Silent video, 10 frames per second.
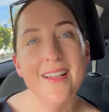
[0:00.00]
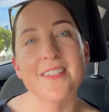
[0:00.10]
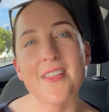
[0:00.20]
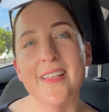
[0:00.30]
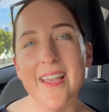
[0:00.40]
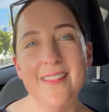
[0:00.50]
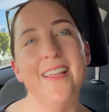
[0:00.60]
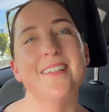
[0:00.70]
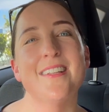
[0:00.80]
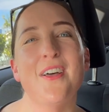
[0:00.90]
So the key
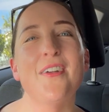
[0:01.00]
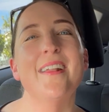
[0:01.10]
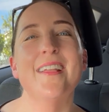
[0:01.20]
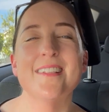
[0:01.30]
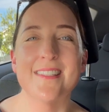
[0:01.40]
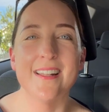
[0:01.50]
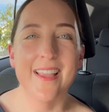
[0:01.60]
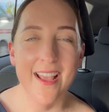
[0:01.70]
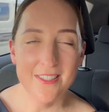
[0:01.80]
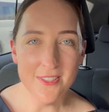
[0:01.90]
thing to note is that
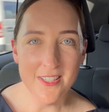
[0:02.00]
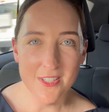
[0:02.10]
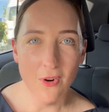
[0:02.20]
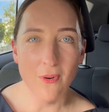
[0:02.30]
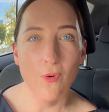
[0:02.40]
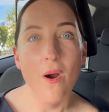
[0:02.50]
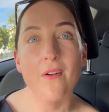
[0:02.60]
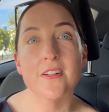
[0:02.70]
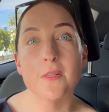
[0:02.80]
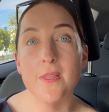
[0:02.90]
council does not
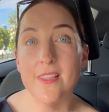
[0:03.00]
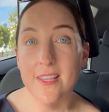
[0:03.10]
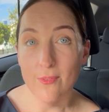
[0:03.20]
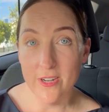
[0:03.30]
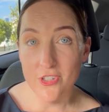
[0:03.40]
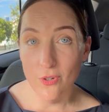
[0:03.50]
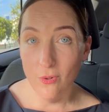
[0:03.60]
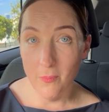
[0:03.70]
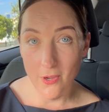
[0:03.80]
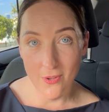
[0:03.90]
require it to be the
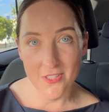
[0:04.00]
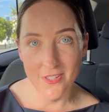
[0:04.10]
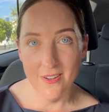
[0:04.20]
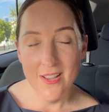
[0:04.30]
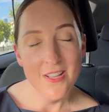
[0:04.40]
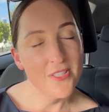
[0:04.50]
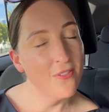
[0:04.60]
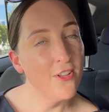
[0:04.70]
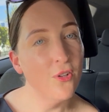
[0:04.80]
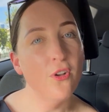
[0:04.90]
original person. So
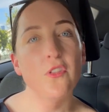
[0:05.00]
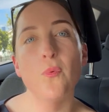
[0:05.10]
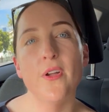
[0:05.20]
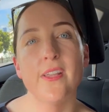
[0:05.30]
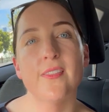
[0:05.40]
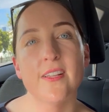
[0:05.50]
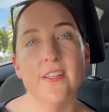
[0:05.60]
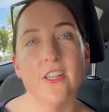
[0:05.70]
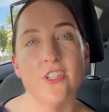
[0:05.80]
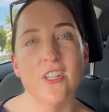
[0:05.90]
if you look at the wording of the
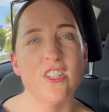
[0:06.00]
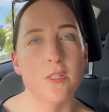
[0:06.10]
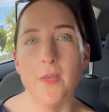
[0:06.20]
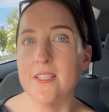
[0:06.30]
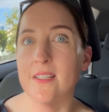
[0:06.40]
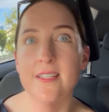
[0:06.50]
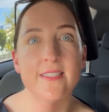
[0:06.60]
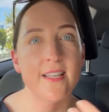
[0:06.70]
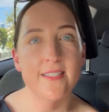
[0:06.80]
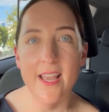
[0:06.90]
condition, it just basically
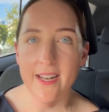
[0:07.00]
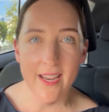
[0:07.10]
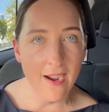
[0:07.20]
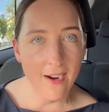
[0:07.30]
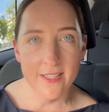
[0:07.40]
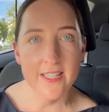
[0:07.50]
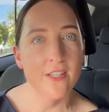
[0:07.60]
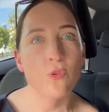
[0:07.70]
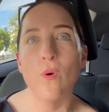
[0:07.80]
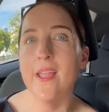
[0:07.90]
says any
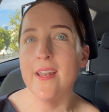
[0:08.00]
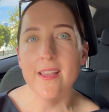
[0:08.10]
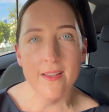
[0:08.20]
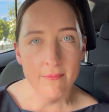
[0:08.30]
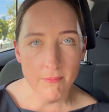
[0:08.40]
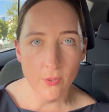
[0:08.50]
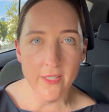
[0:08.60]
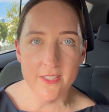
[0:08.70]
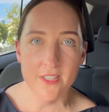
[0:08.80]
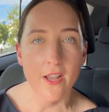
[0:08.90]
architect or any
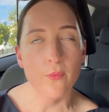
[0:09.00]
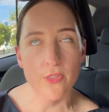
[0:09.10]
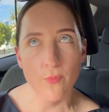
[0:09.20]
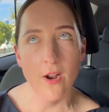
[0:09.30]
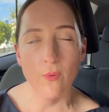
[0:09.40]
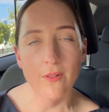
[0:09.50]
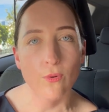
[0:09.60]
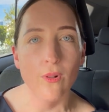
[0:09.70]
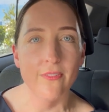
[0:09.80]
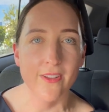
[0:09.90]
building designer with the right
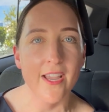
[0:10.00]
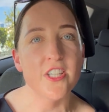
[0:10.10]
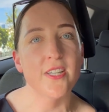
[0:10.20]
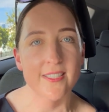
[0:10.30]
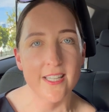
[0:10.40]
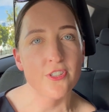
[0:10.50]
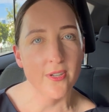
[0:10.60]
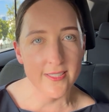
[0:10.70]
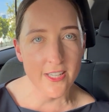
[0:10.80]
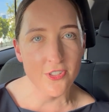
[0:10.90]
qualification,
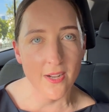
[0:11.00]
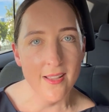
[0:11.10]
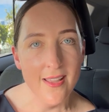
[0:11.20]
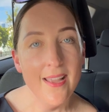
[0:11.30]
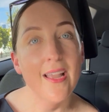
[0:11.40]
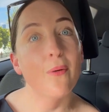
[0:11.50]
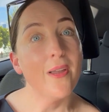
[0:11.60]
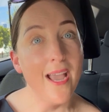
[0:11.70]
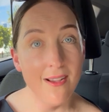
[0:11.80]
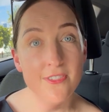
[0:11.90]
etc., etc. And
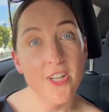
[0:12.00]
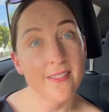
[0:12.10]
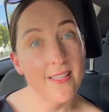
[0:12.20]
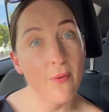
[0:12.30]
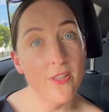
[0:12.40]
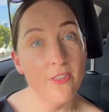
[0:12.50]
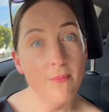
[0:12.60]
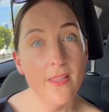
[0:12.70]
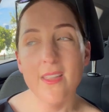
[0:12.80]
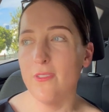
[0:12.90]
we have checked that with
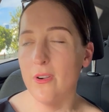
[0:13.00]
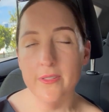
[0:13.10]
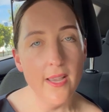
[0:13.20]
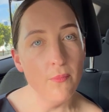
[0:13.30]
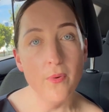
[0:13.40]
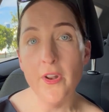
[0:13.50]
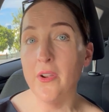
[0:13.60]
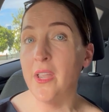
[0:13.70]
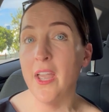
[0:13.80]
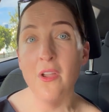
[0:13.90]
them and they've gone, yep, we
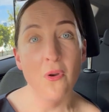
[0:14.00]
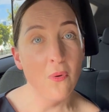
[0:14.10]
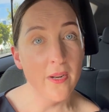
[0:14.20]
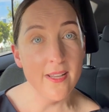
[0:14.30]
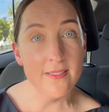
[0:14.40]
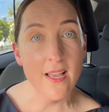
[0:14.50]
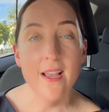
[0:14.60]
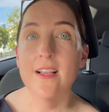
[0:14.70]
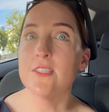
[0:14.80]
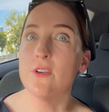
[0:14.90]
don't care who it is
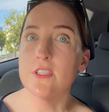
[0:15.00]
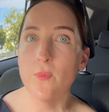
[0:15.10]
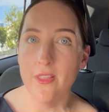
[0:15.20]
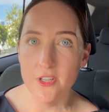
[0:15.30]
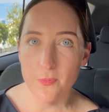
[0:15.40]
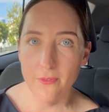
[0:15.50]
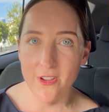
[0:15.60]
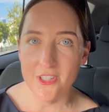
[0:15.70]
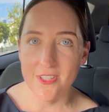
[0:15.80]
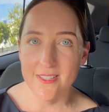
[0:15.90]
as long as it's one of those
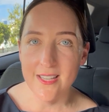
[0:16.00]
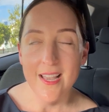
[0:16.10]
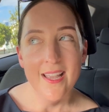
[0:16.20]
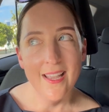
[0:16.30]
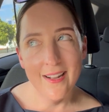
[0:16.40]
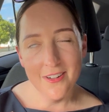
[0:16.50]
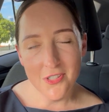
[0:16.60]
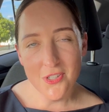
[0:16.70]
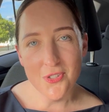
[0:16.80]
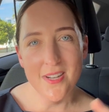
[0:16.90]
professions. And I
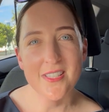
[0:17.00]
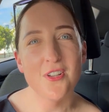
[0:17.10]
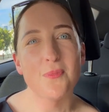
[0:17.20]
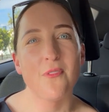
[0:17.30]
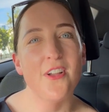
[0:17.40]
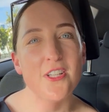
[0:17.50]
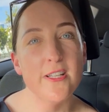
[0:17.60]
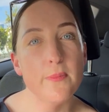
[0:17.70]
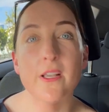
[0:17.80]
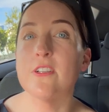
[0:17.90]
do stress those
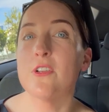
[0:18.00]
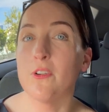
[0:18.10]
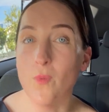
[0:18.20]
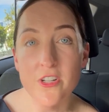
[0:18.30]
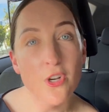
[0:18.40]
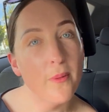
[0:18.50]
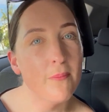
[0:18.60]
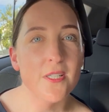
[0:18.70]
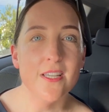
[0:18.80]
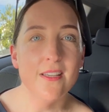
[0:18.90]
professions because on one job
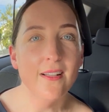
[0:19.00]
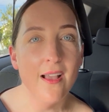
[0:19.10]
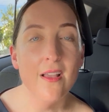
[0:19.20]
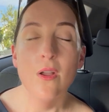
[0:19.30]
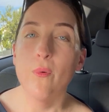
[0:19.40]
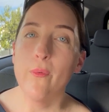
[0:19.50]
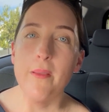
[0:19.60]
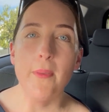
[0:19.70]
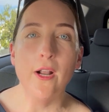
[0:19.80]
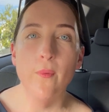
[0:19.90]
in particular, we
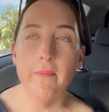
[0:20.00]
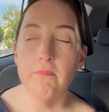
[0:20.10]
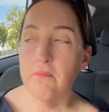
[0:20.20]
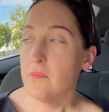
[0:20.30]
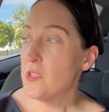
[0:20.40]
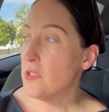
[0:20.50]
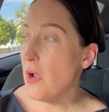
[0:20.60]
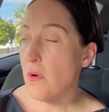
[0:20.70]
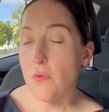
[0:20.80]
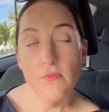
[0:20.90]
went back and went,
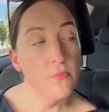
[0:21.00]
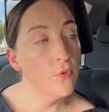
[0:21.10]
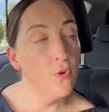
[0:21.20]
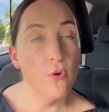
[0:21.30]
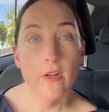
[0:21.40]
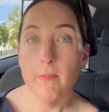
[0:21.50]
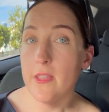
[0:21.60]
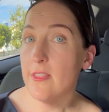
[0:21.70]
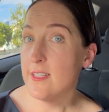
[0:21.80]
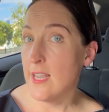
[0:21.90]
so could it
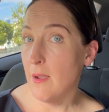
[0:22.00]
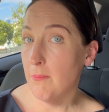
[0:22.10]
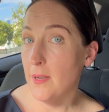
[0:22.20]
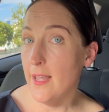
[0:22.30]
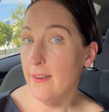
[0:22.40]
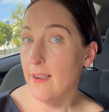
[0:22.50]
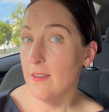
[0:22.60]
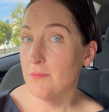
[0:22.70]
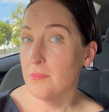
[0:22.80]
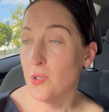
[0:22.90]
be the town planner?
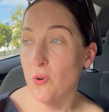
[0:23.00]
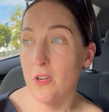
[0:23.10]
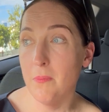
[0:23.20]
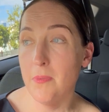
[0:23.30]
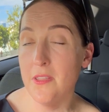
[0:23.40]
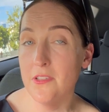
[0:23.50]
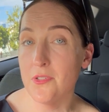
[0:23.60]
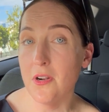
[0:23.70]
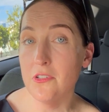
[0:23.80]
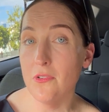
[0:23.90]
Could it be the
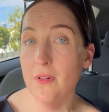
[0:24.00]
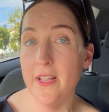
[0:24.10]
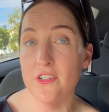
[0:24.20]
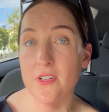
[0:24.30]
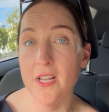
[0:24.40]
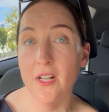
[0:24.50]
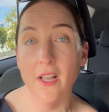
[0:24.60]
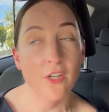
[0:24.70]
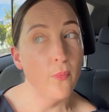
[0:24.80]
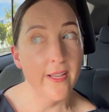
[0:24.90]
structural engineer?
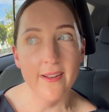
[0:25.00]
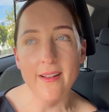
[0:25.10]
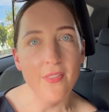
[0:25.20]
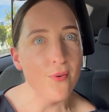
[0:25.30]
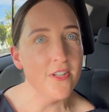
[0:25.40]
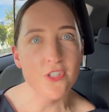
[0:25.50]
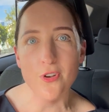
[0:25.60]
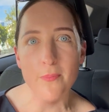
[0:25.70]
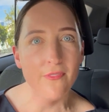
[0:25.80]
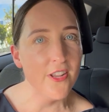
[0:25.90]
Like, could we get another
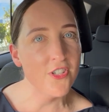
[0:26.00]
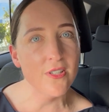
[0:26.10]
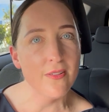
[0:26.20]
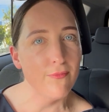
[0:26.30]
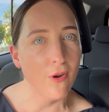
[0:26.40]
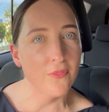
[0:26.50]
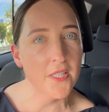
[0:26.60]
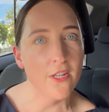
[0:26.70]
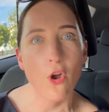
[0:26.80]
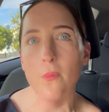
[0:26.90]
industry professional involved
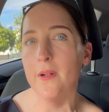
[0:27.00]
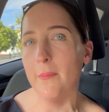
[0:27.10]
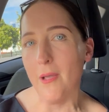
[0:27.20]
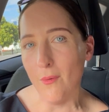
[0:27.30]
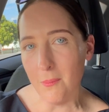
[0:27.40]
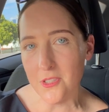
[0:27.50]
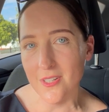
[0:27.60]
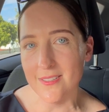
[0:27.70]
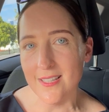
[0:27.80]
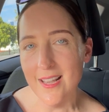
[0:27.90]
here to open up our
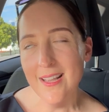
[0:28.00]
options?